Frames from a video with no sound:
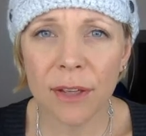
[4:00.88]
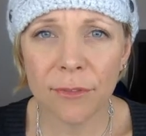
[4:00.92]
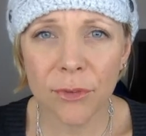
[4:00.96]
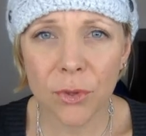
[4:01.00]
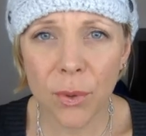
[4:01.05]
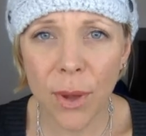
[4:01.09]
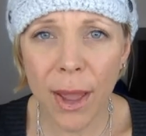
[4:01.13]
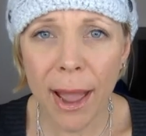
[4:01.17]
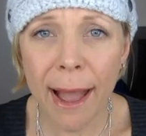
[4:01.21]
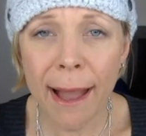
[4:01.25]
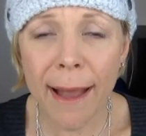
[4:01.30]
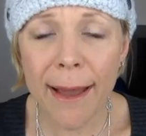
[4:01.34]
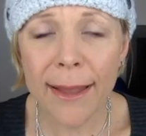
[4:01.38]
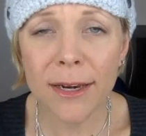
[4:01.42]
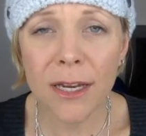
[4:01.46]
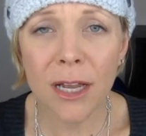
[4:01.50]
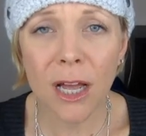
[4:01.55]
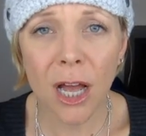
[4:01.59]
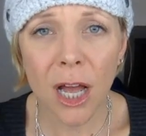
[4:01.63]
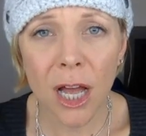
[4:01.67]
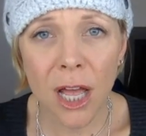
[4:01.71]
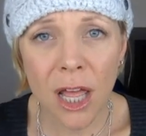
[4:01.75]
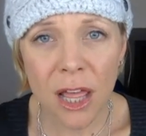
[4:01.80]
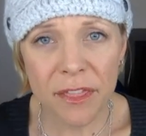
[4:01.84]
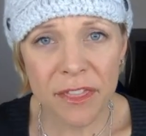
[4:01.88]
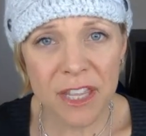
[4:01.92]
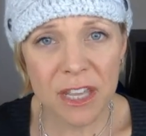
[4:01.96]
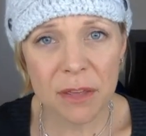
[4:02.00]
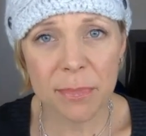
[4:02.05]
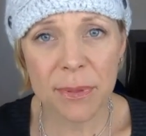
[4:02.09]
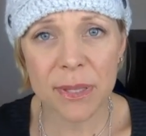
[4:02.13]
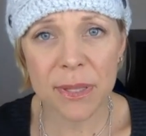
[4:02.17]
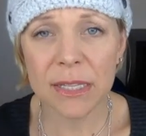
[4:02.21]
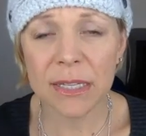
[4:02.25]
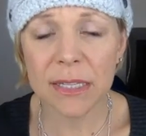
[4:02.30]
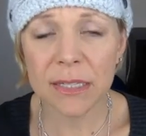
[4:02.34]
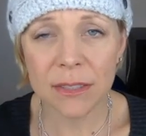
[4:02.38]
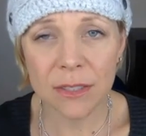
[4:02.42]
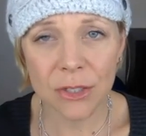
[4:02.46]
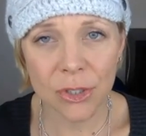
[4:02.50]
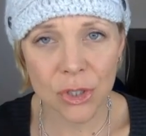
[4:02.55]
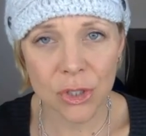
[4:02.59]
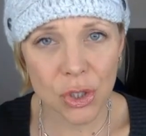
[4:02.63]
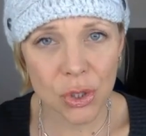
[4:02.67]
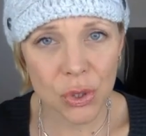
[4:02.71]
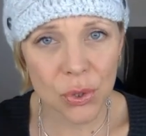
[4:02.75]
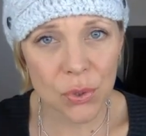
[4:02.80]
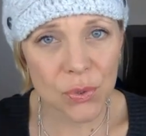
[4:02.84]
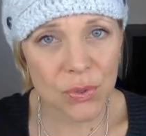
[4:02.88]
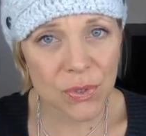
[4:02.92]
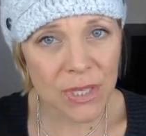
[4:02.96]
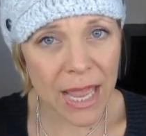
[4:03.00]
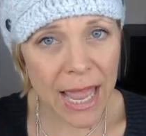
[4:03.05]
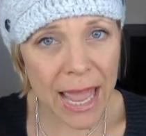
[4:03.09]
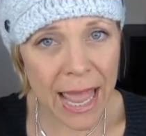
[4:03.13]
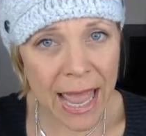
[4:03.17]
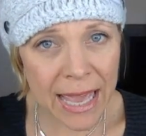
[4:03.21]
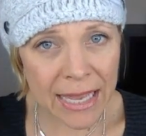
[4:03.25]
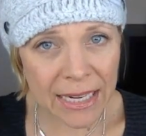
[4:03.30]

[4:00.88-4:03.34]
if you had the ability to choose